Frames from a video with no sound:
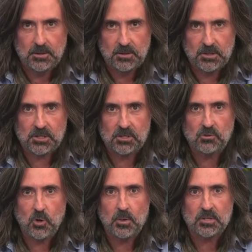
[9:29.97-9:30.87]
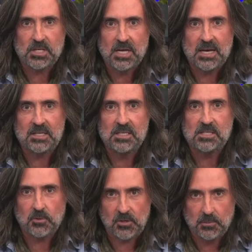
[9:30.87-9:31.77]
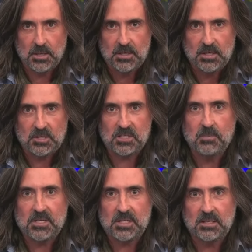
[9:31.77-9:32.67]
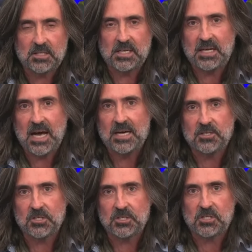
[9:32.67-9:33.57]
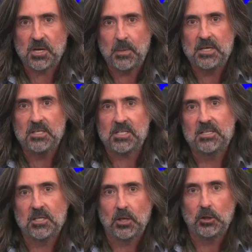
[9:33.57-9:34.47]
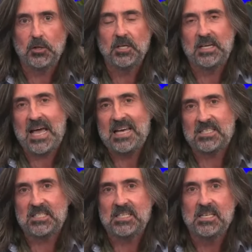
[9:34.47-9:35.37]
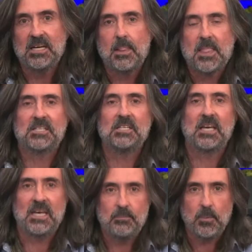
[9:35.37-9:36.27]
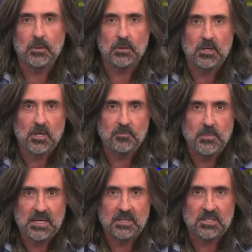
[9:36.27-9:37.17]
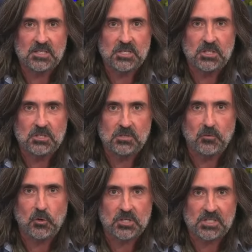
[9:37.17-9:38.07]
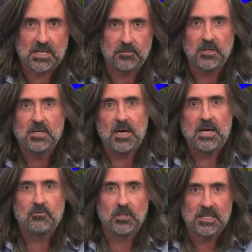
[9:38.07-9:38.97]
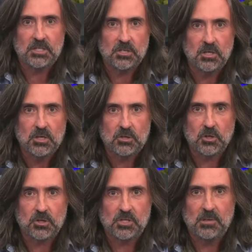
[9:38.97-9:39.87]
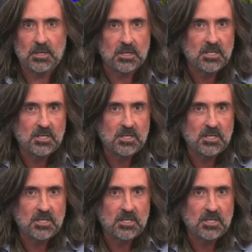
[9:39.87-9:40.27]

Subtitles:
Justice Roberts agrees with them, dismissing the psychiatrist's opinions and concluding that ST is incapable of making decisions for herself in relation to her treatment.